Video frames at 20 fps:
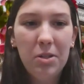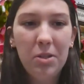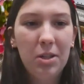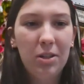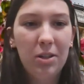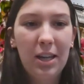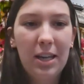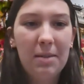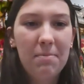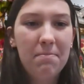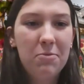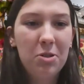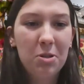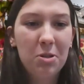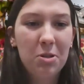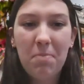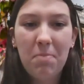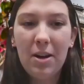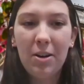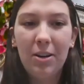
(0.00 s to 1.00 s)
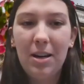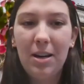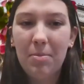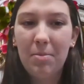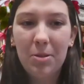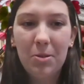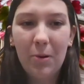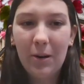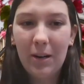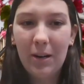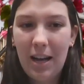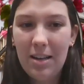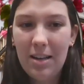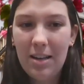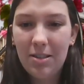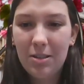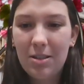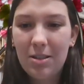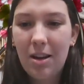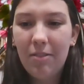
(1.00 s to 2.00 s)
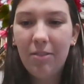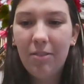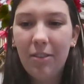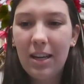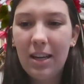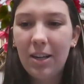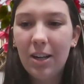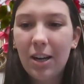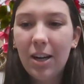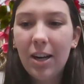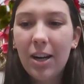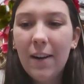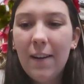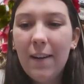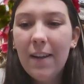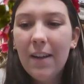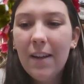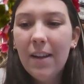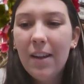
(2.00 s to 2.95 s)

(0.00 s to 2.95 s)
So you're like just better able to organize yourself later.